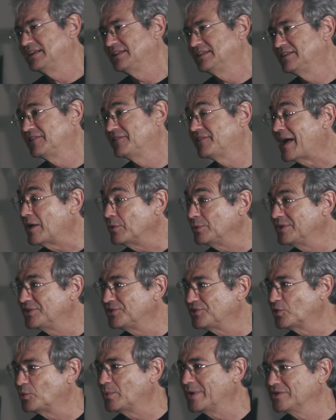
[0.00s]
the
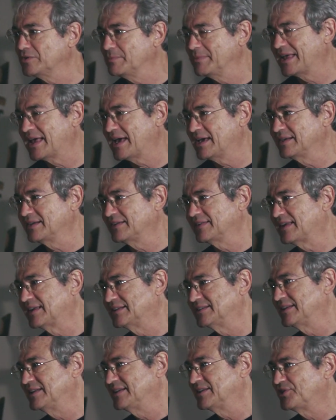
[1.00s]
founders of quantum mechanics
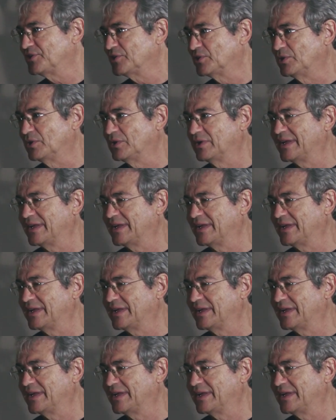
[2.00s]
100 years ago.